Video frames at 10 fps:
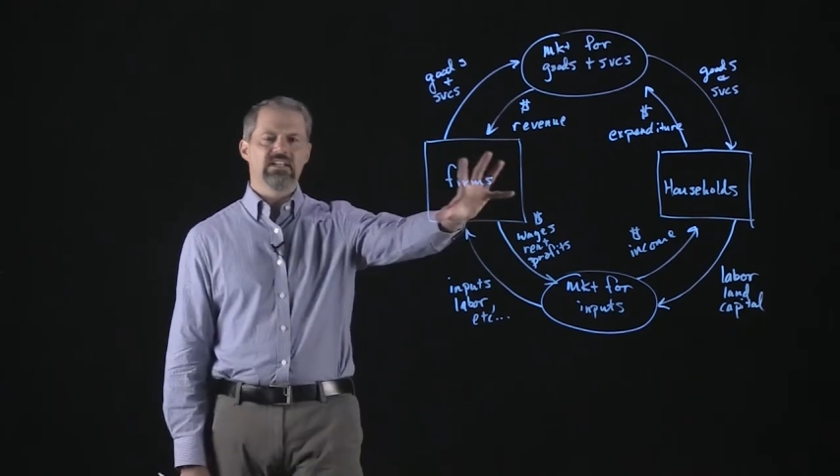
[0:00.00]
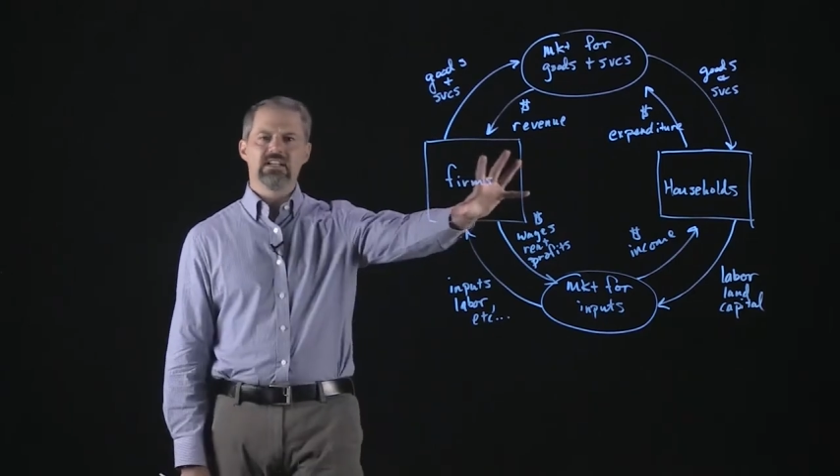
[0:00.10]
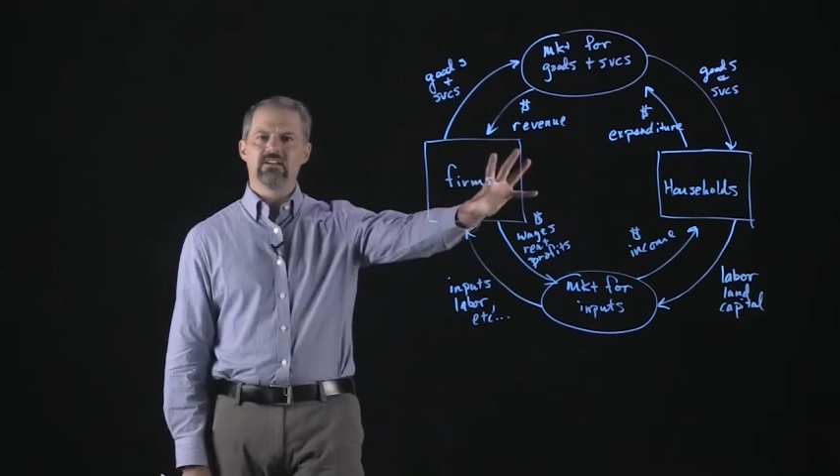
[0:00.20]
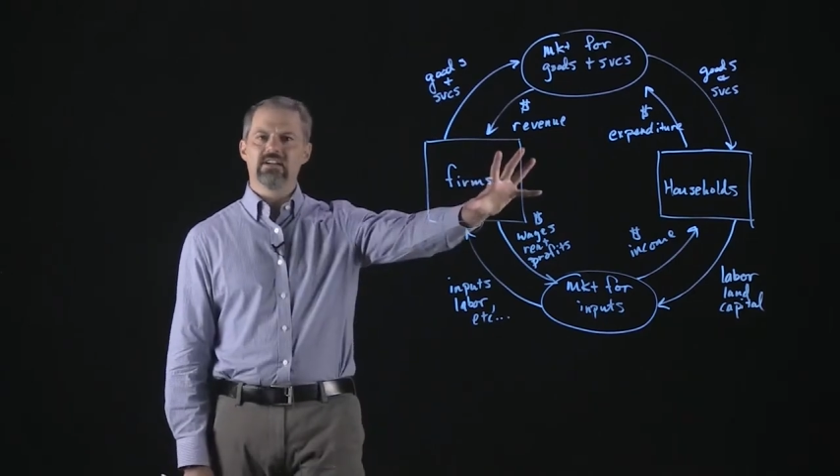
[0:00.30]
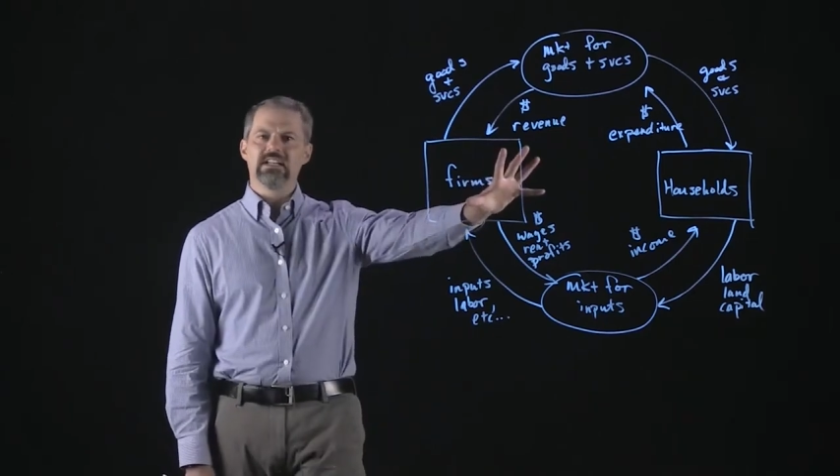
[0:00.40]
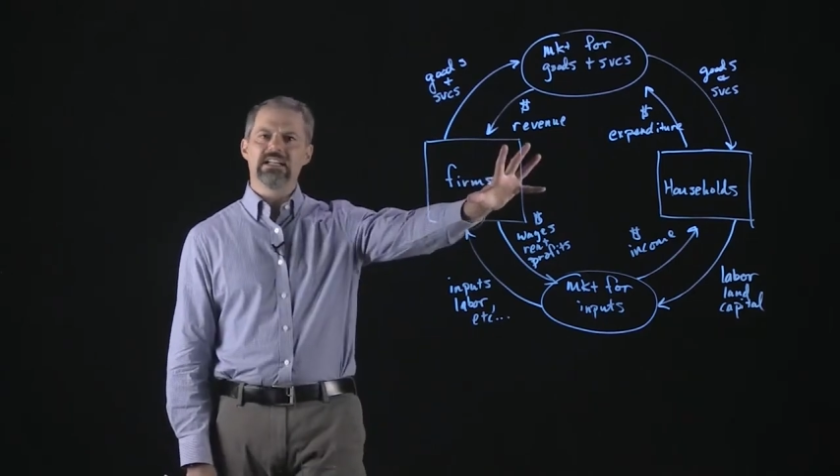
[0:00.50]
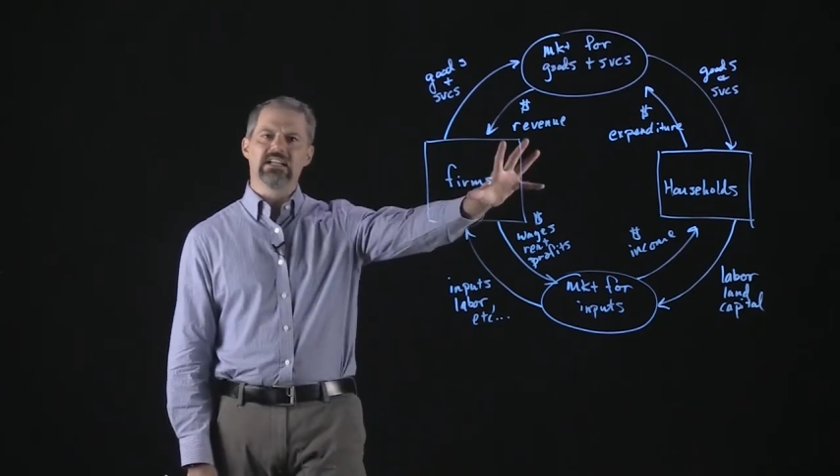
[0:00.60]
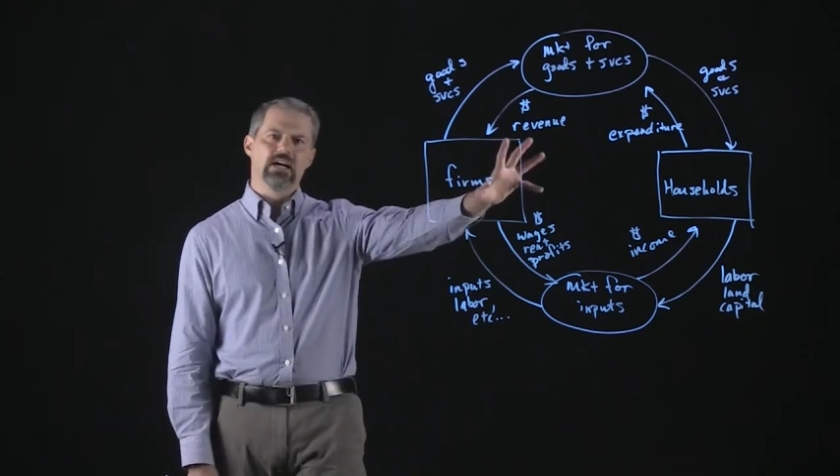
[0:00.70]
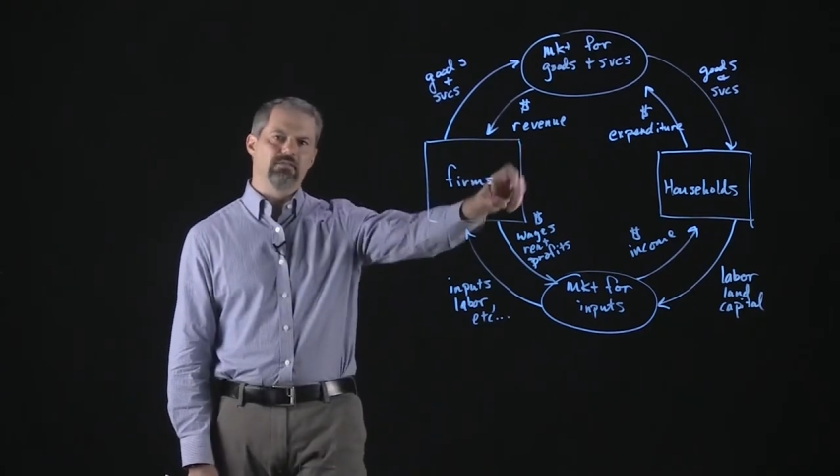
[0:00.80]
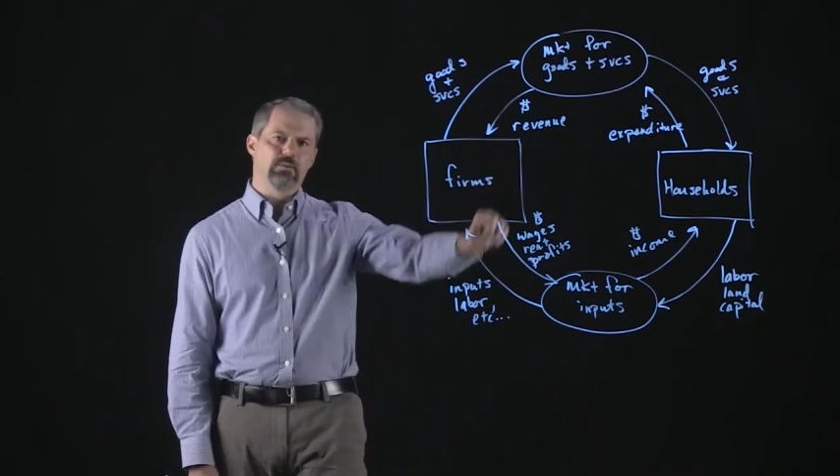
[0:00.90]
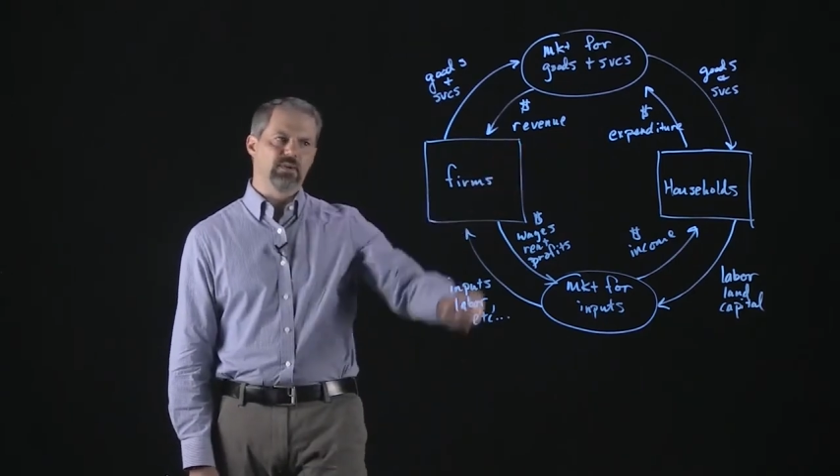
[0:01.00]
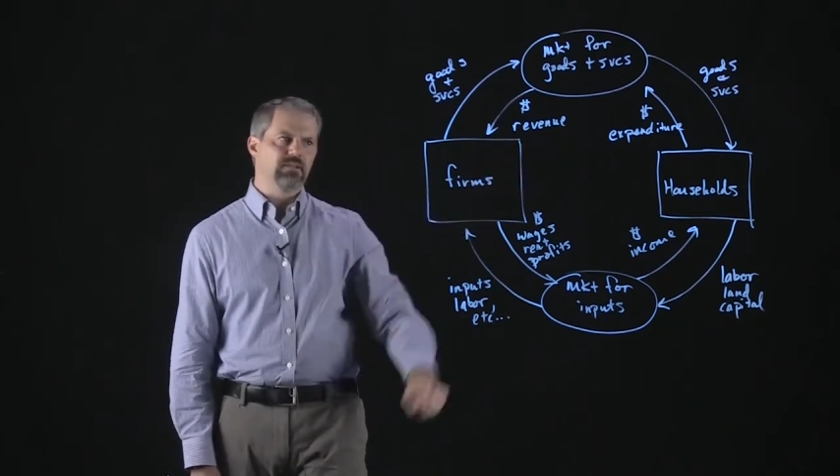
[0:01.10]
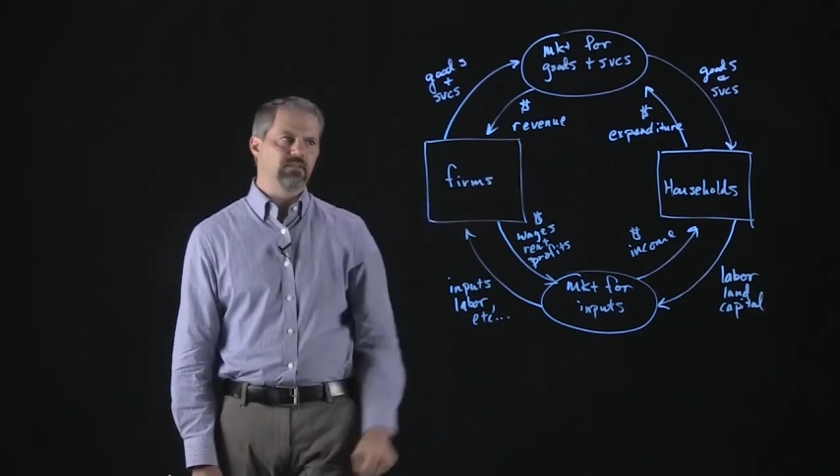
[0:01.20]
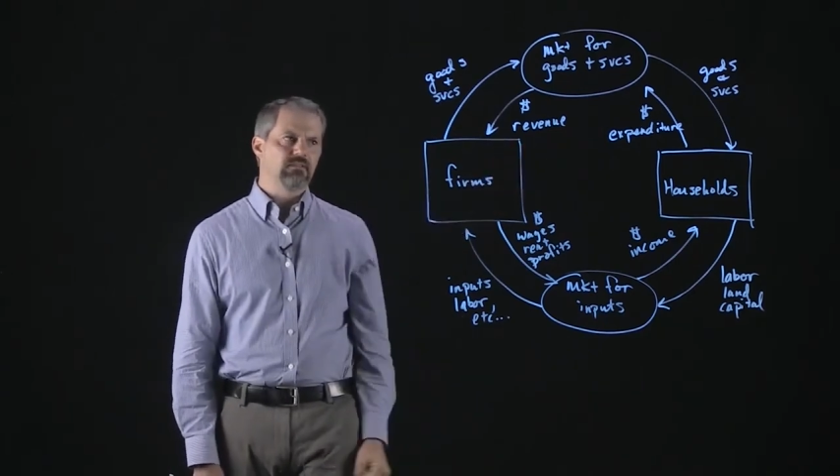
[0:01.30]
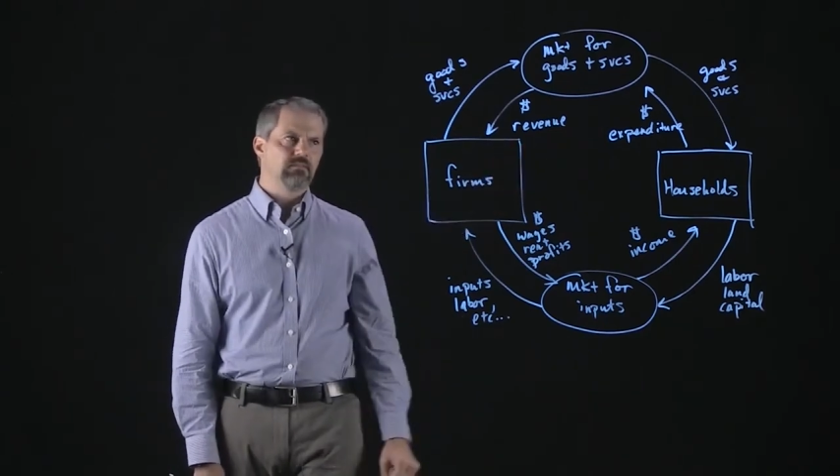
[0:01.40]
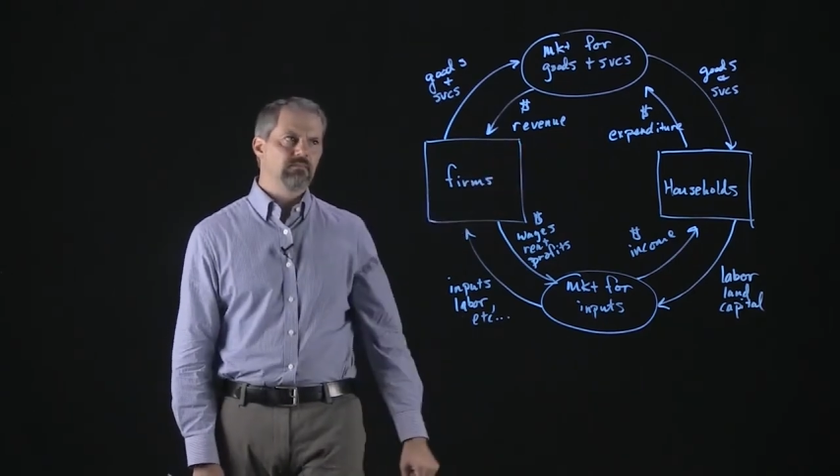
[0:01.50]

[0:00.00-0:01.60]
in here any government.